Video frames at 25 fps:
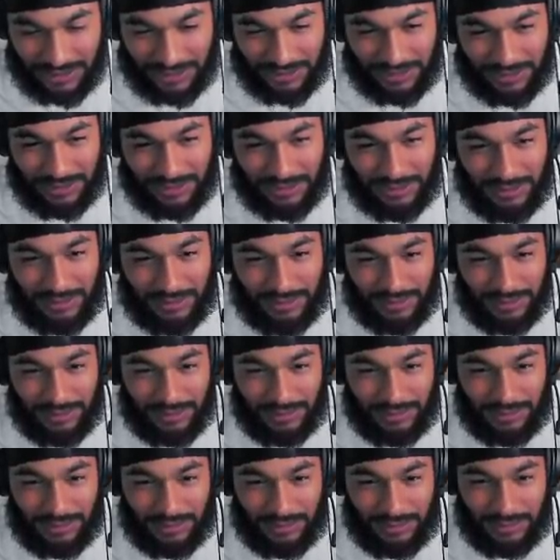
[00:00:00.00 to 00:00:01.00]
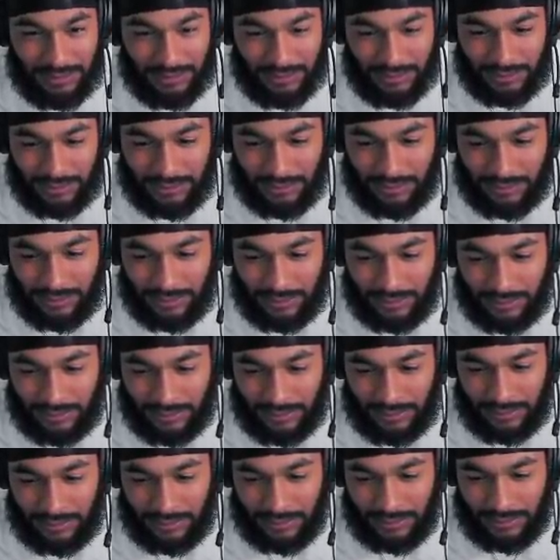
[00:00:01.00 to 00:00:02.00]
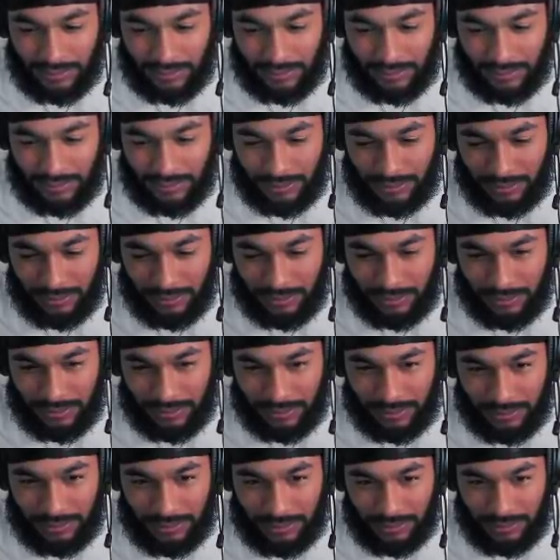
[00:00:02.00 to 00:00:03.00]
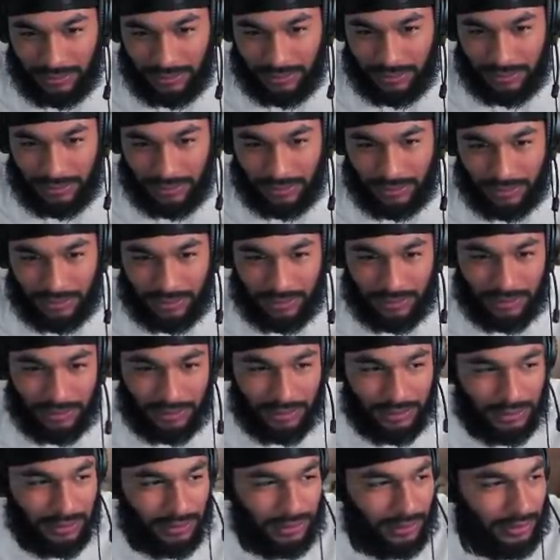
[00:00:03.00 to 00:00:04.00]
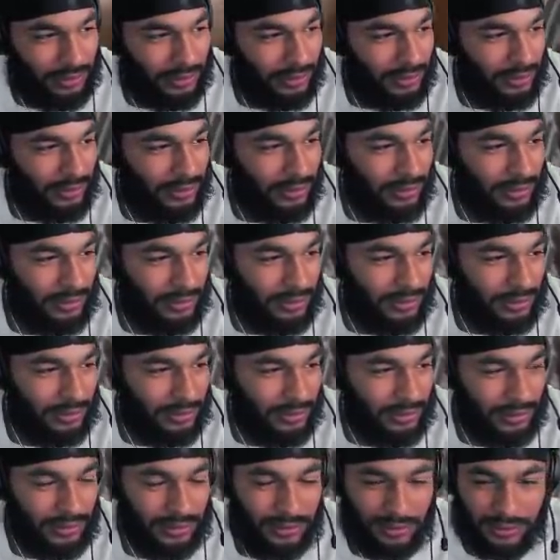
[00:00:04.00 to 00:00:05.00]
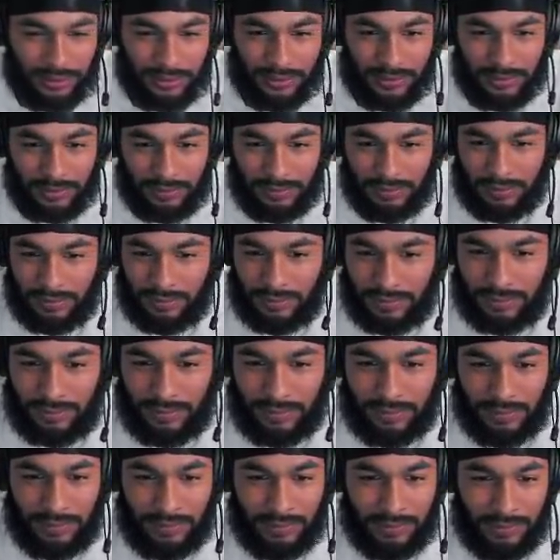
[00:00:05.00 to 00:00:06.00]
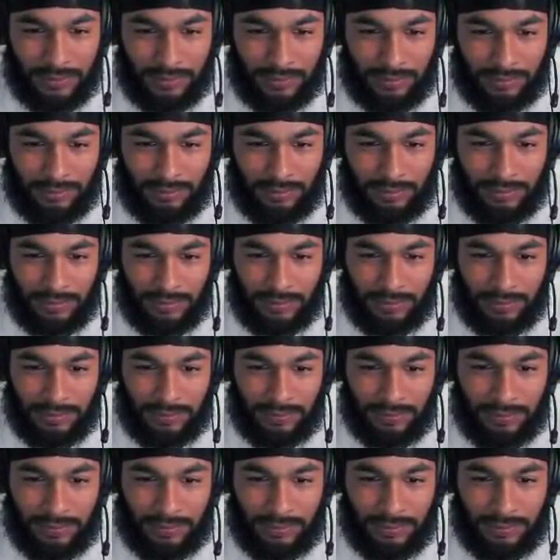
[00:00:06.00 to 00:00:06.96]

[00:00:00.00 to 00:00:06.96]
No words are spoken by the person on screen.